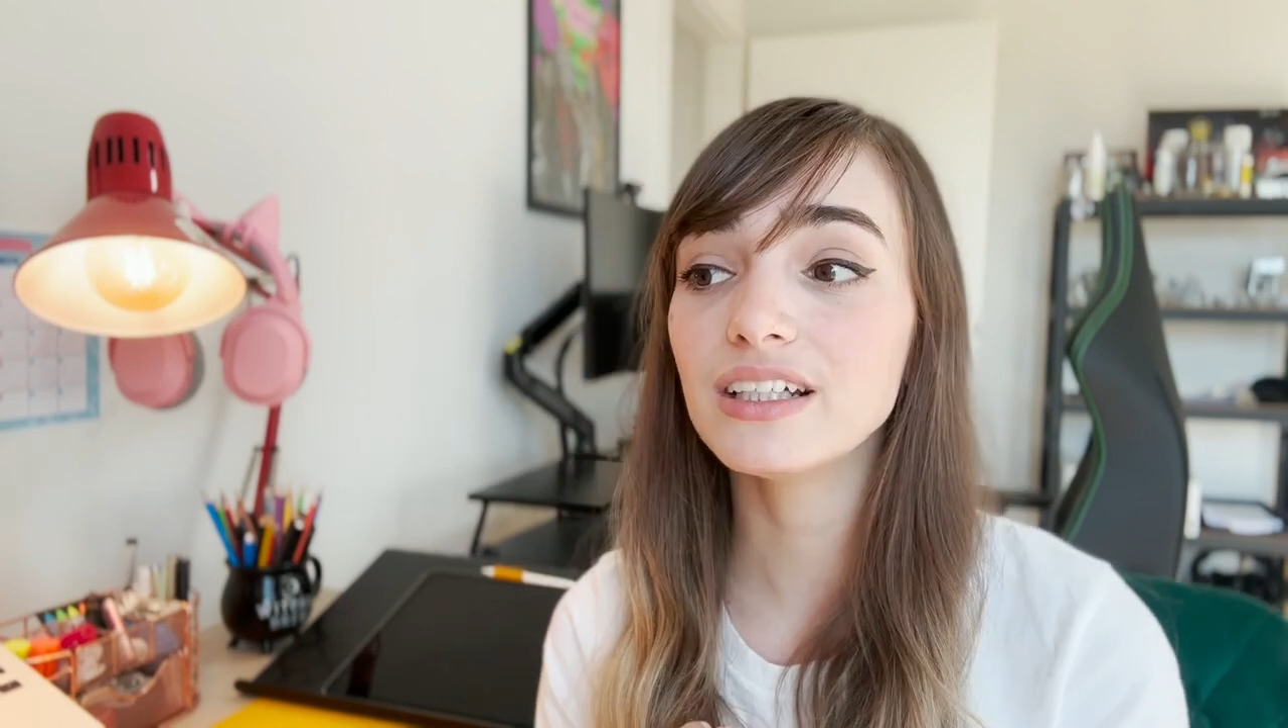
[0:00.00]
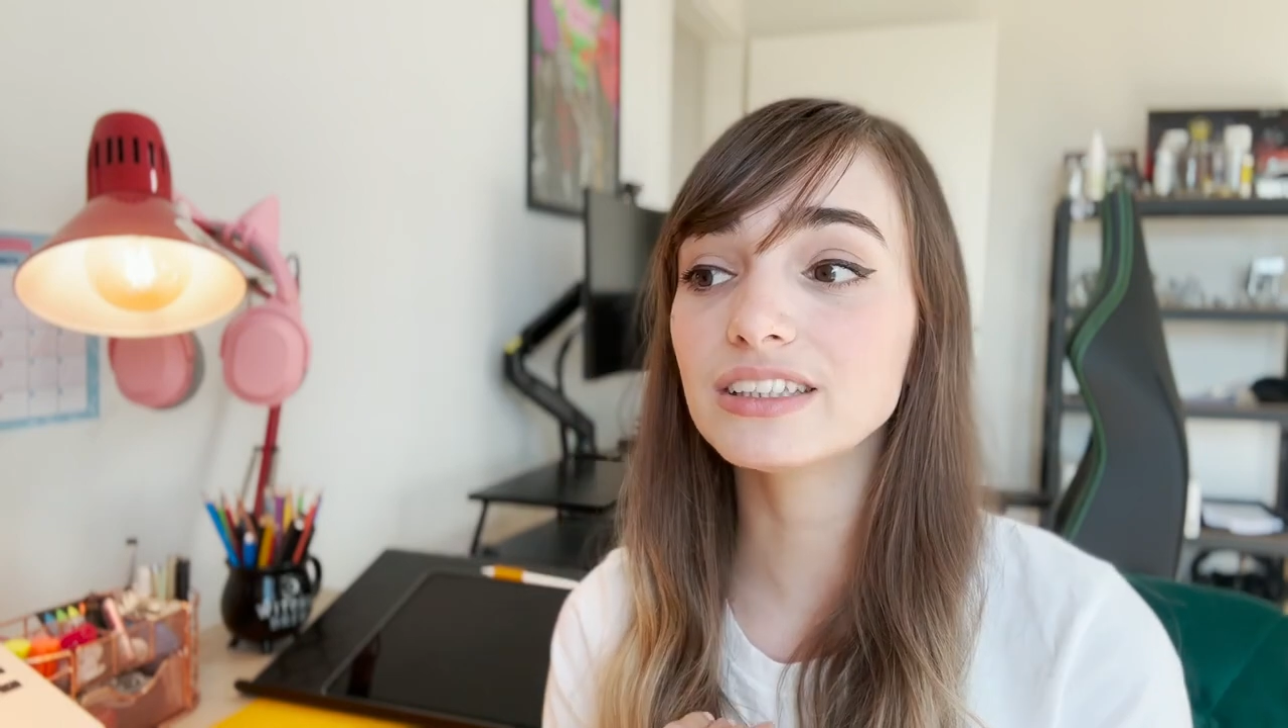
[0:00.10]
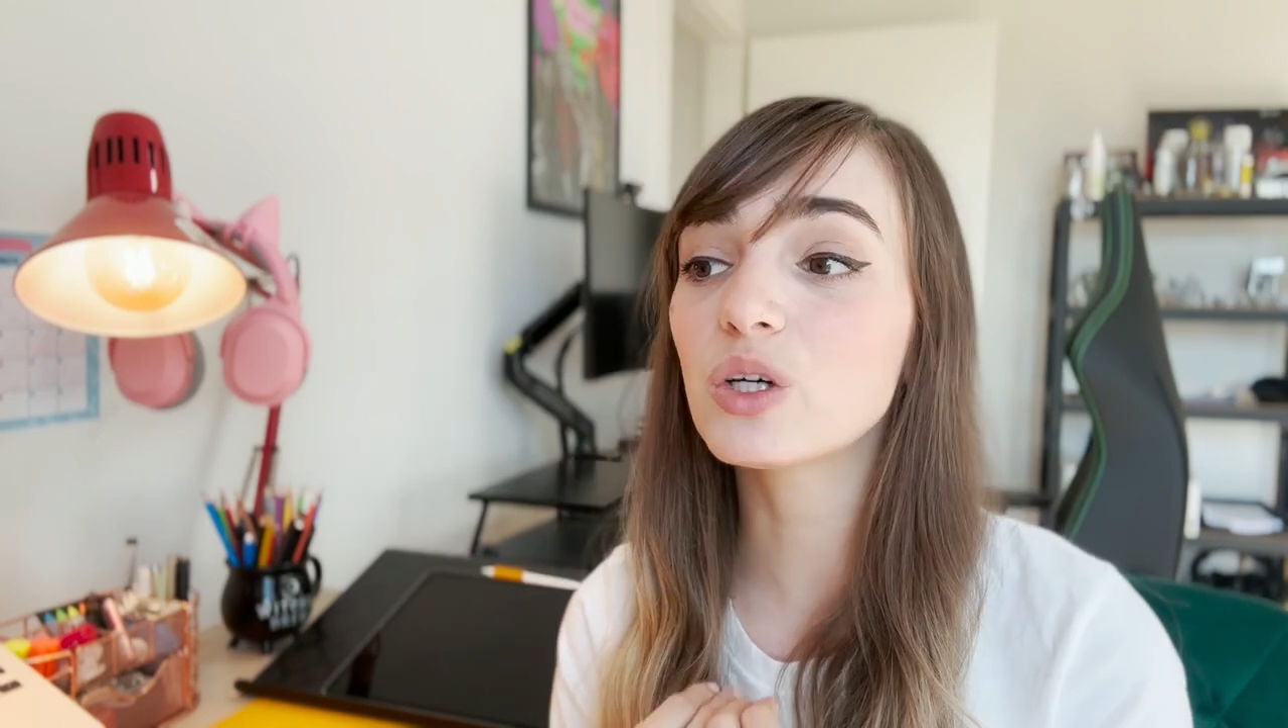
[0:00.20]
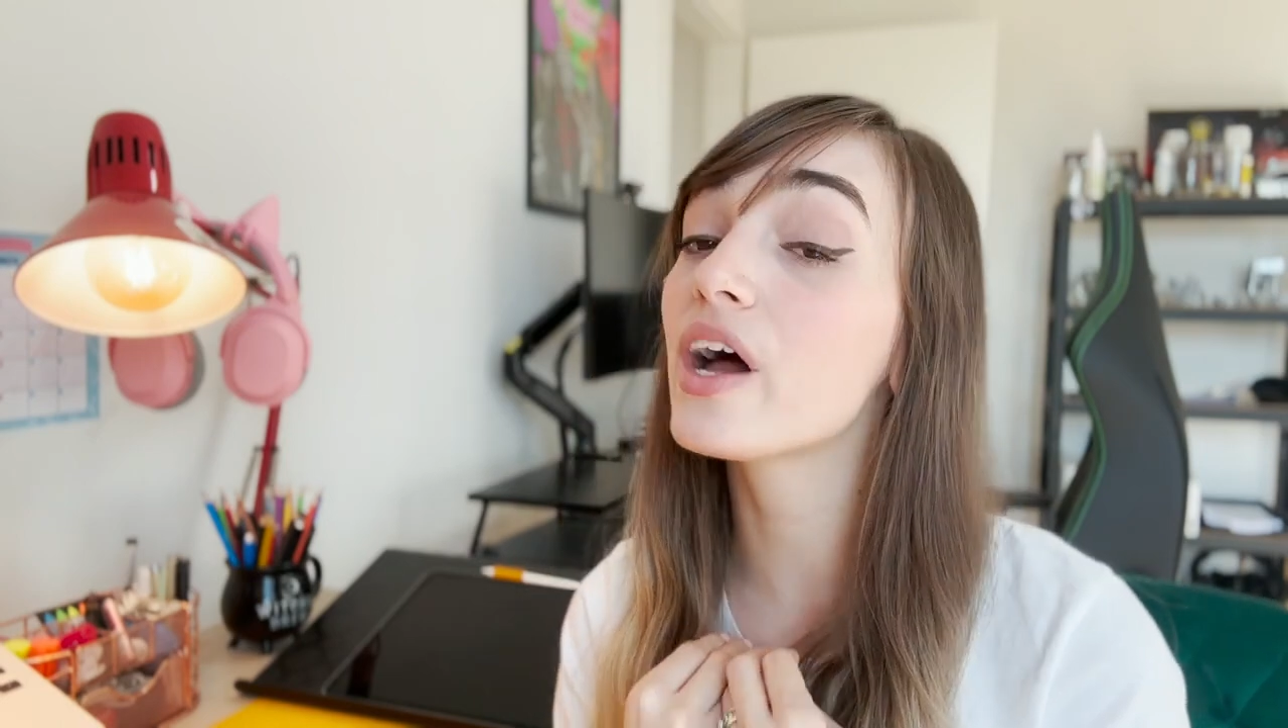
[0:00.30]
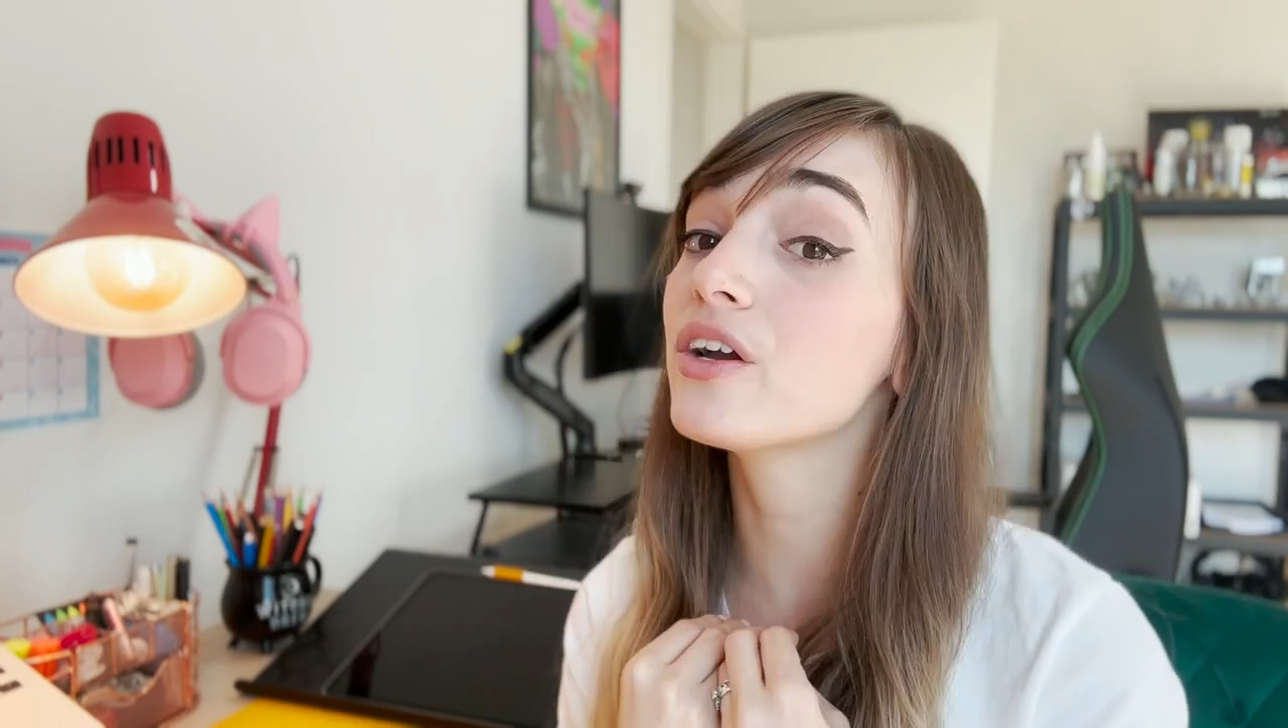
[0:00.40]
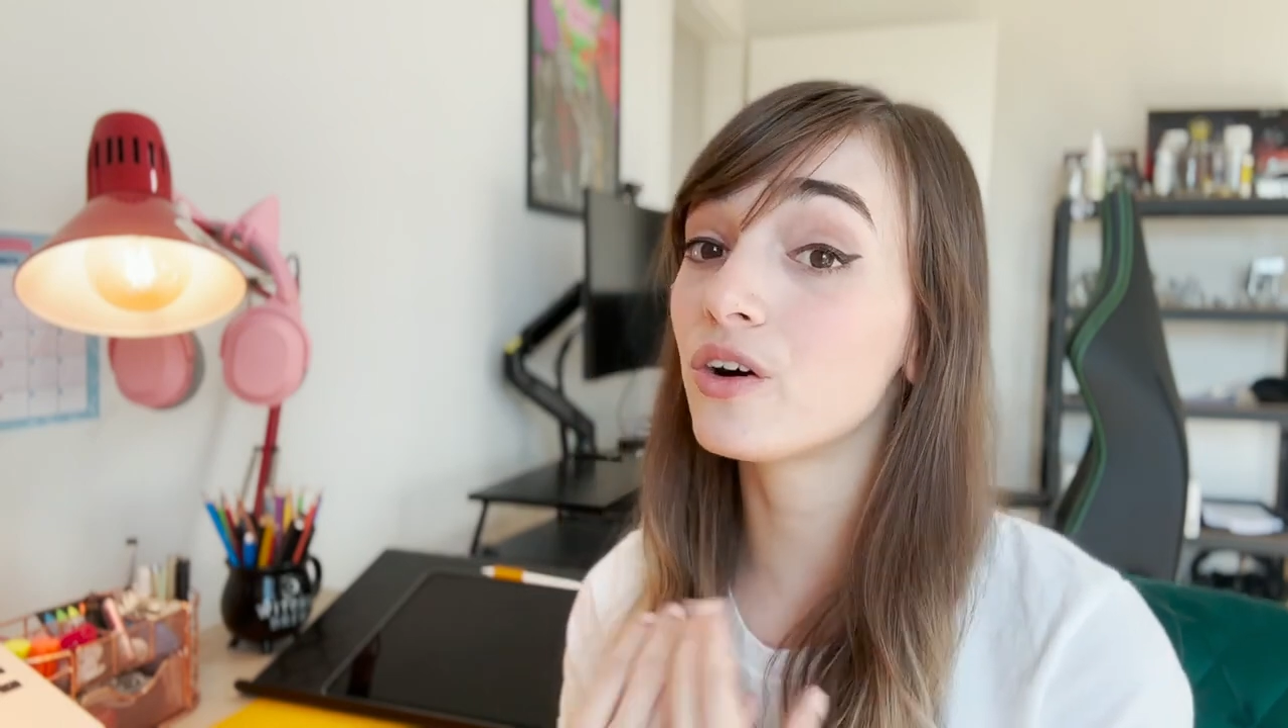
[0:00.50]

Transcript: So I